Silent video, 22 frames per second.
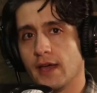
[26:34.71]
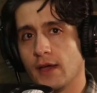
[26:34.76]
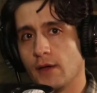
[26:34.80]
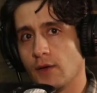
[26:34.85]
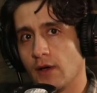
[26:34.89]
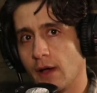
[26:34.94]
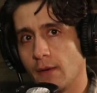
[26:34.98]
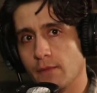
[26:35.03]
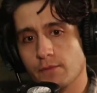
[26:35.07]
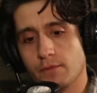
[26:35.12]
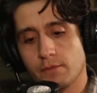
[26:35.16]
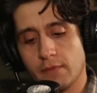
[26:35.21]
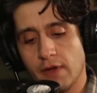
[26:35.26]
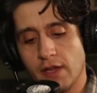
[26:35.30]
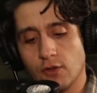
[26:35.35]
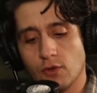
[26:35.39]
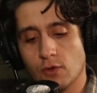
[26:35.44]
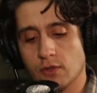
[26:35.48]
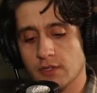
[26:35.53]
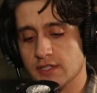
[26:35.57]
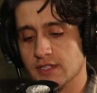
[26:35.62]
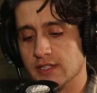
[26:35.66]
Yeah, I'm my
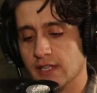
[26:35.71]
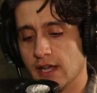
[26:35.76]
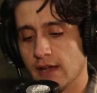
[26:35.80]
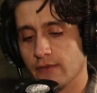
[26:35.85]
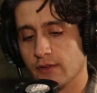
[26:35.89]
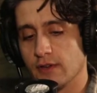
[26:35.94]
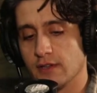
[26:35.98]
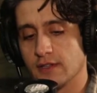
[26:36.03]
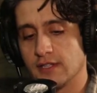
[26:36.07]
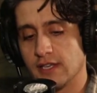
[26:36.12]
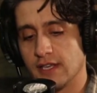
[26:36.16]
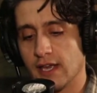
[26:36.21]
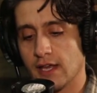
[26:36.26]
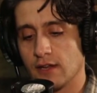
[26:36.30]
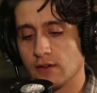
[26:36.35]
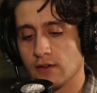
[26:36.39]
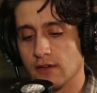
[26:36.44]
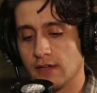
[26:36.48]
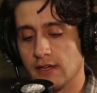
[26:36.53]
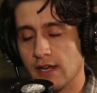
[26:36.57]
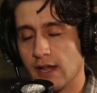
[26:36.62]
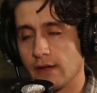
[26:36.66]
goal is never to get
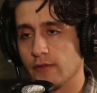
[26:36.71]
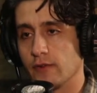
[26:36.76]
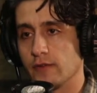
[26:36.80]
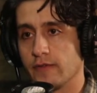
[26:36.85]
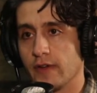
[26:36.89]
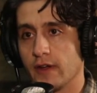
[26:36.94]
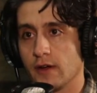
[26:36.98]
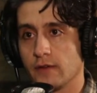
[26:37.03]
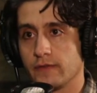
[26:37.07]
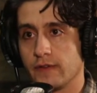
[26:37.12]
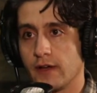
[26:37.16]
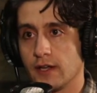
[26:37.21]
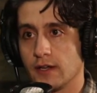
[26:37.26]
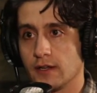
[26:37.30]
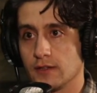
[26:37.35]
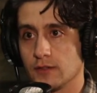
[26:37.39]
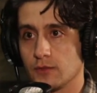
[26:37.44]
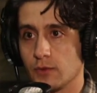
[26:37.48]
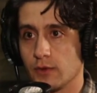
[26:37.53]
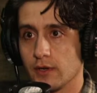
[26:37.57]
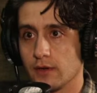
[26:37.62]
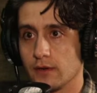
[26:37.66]
her never verified
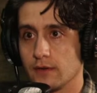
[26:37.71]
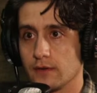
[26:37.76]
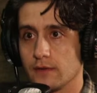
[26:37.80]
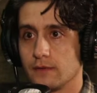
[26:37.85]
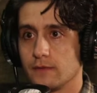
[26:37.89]
on Twitter.